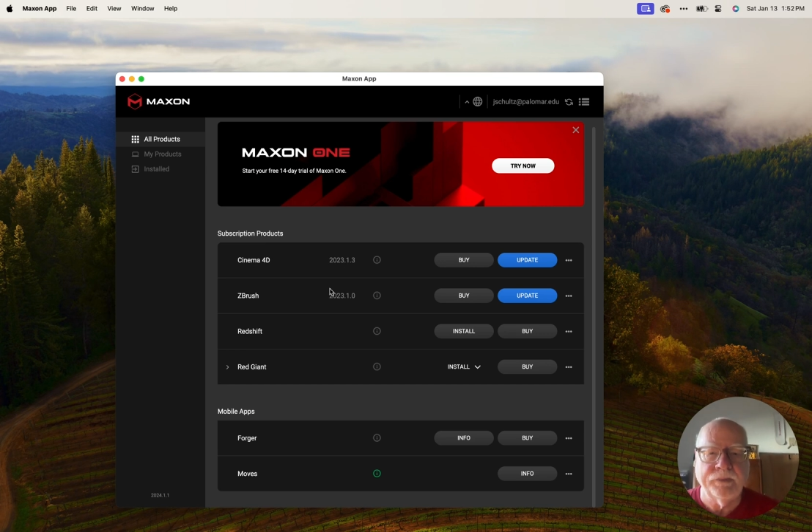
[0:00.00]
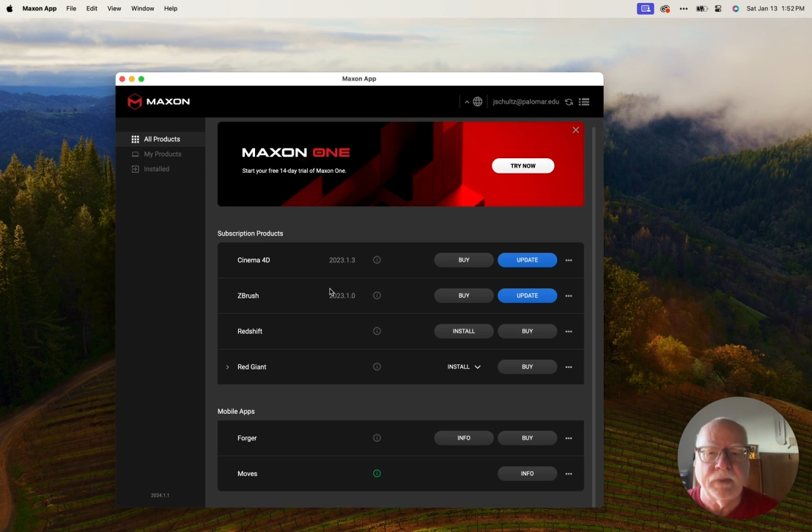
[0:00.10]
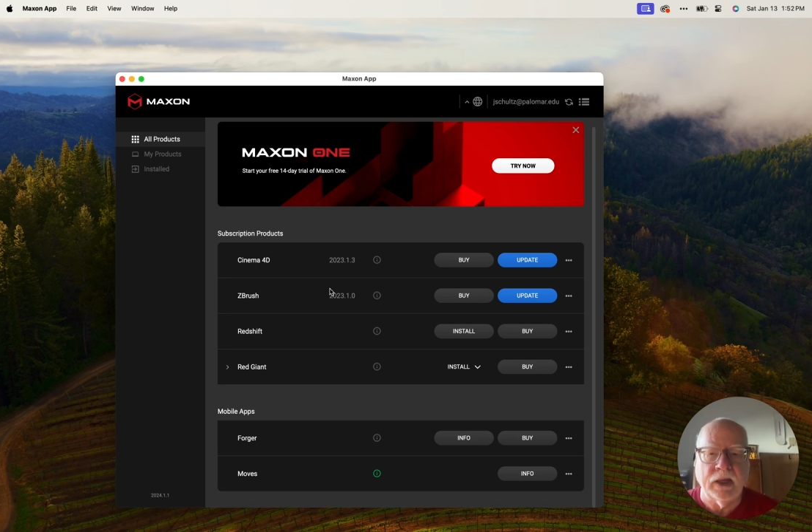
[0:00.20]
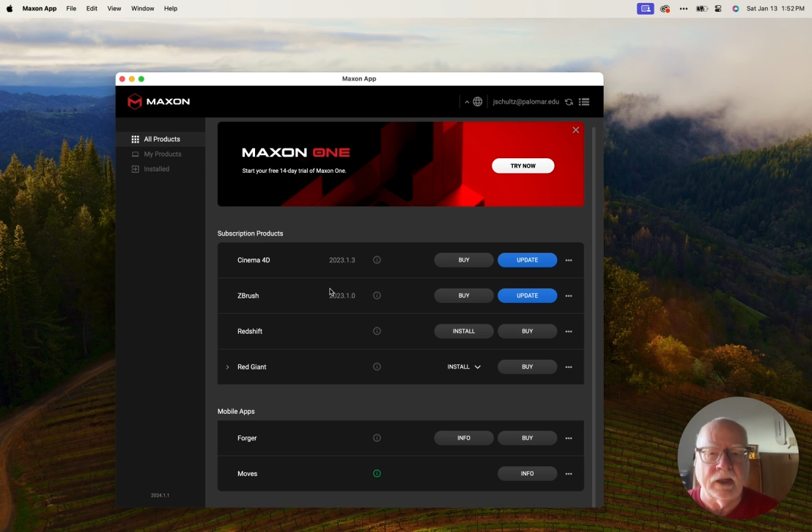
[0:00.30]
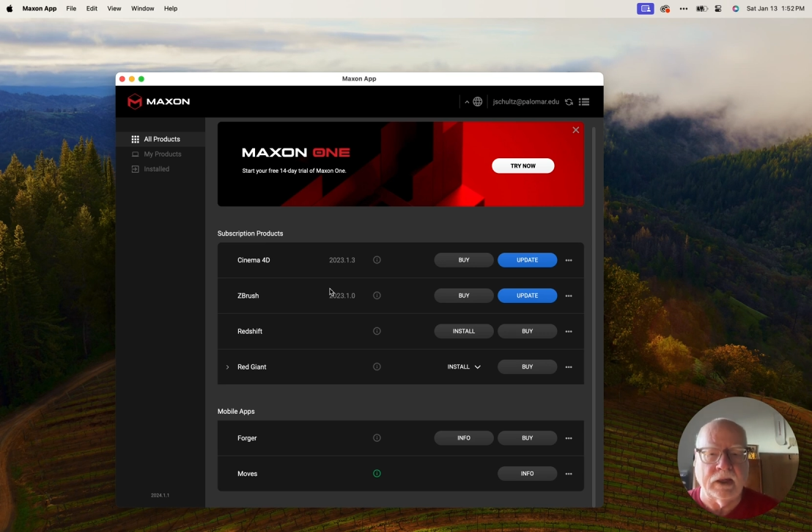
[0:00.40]

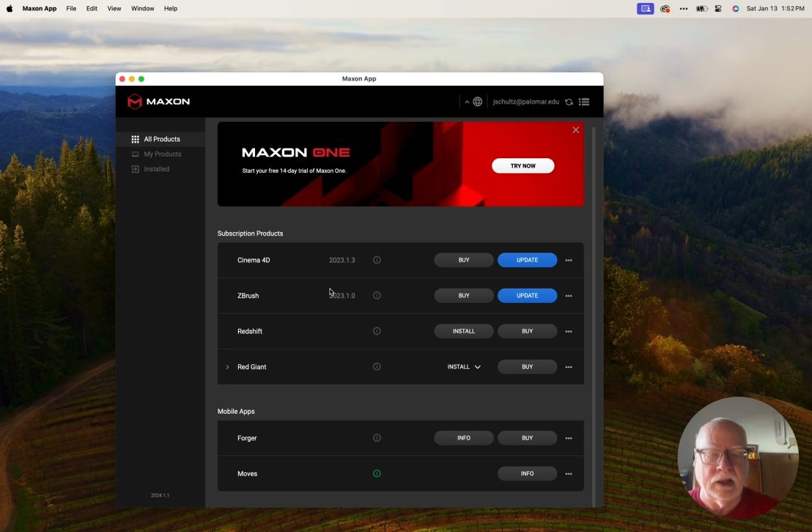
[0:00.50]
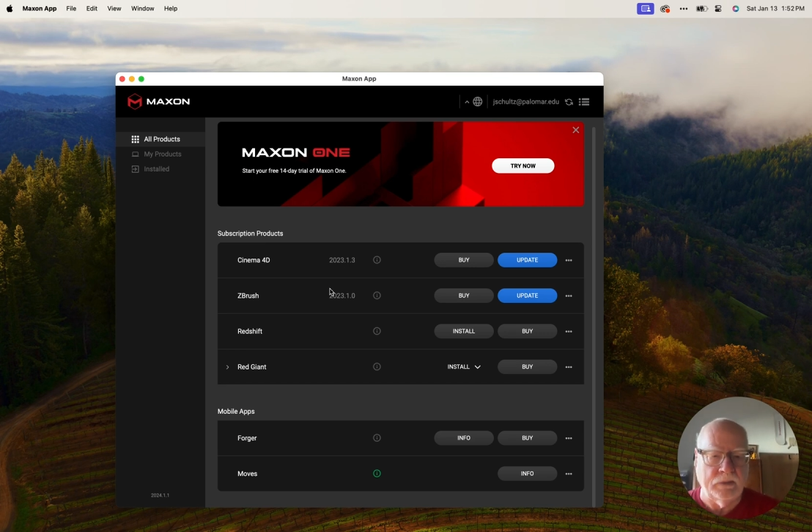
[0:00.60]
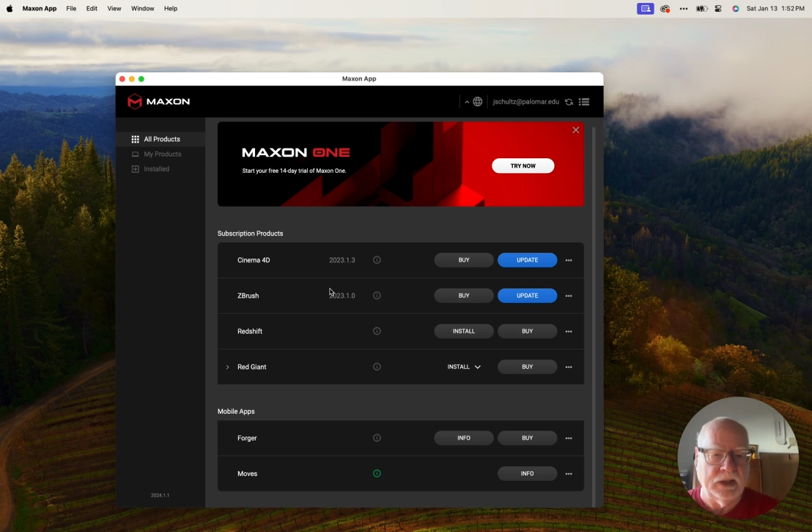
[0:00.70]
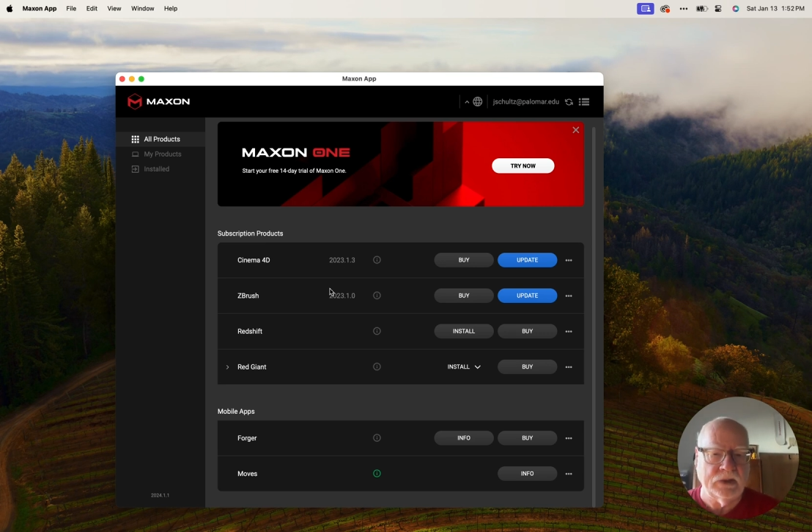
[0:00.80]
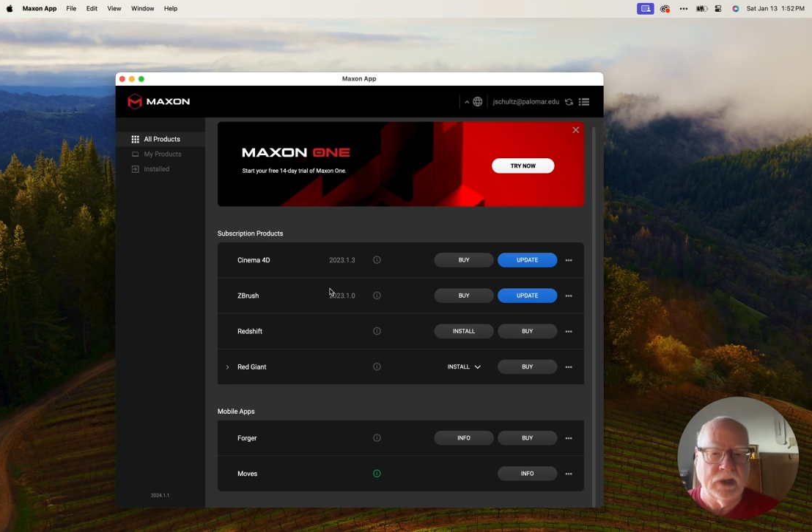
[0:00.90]
and
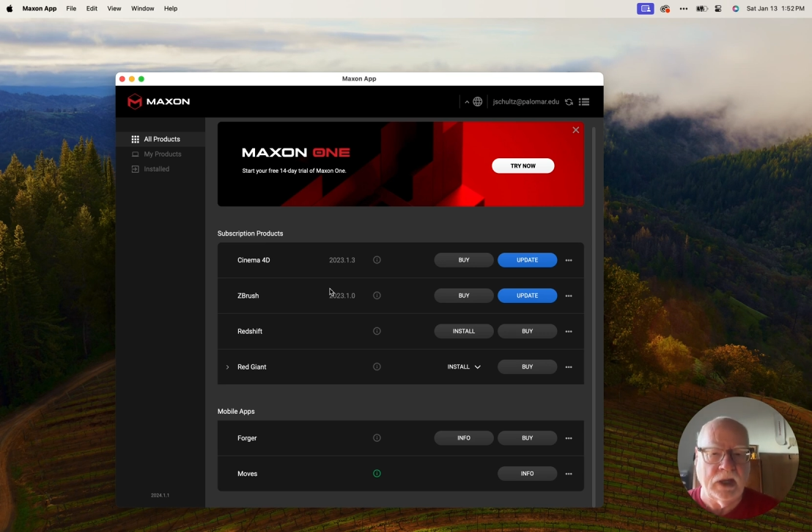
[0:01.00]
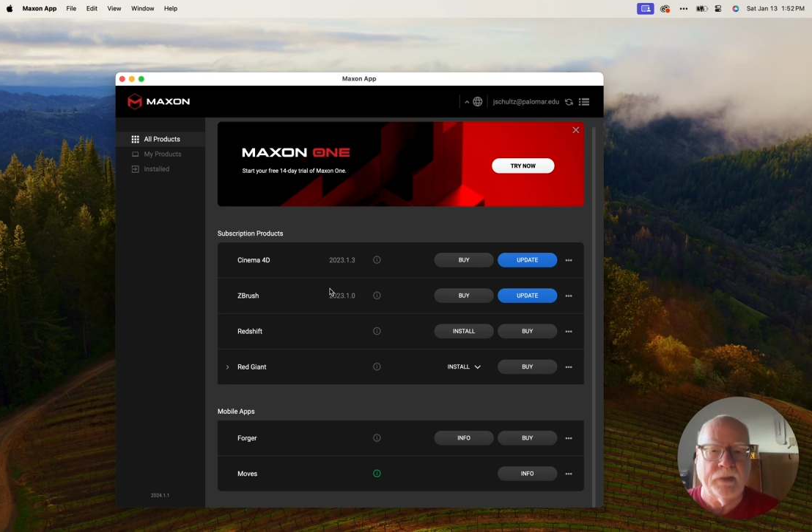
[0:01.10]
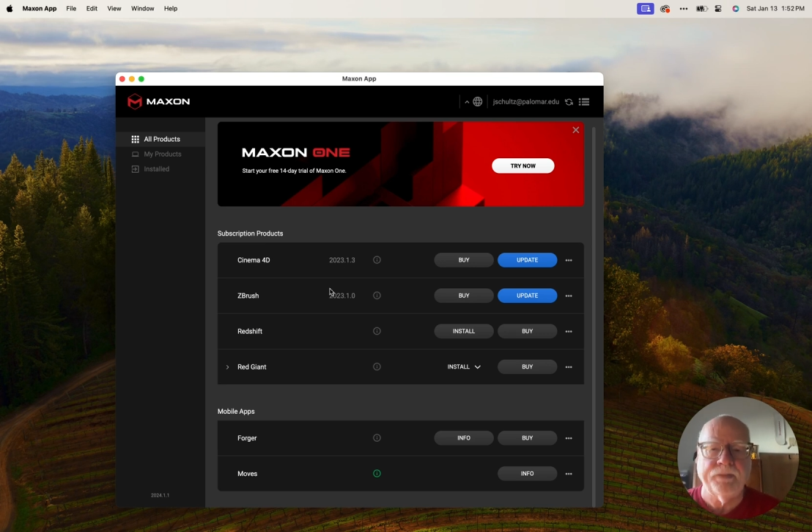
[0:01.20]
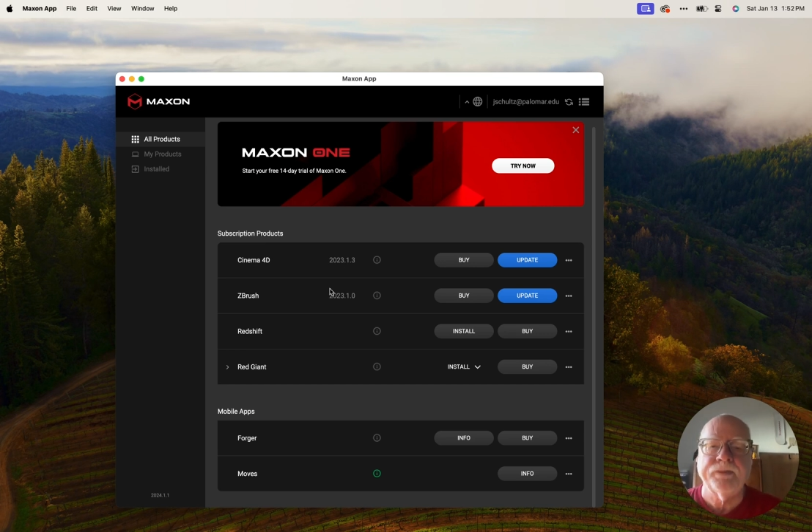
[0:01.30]
animation app.